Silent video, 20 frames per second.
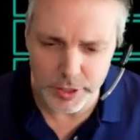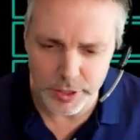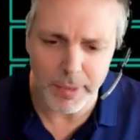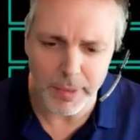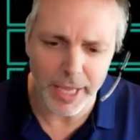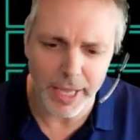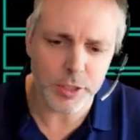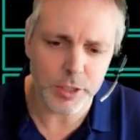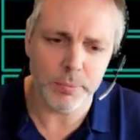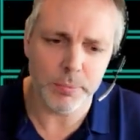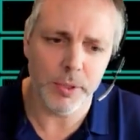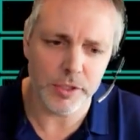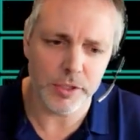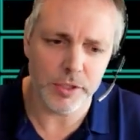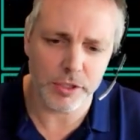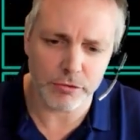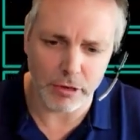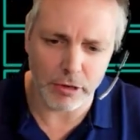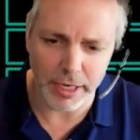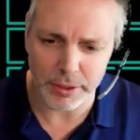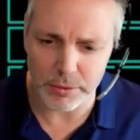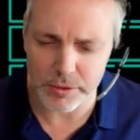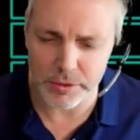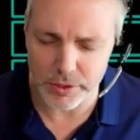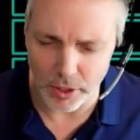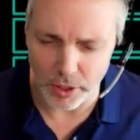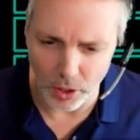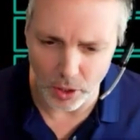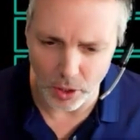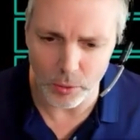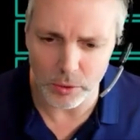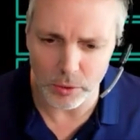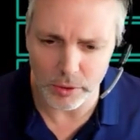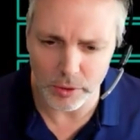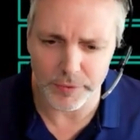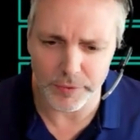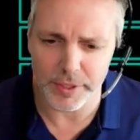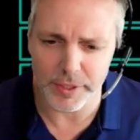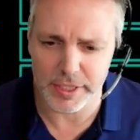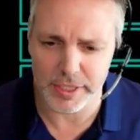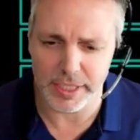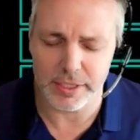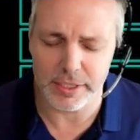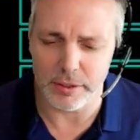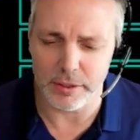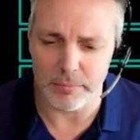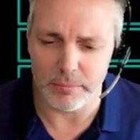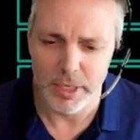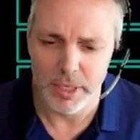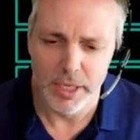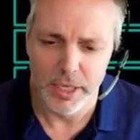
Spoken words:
management straddles the whole of the system.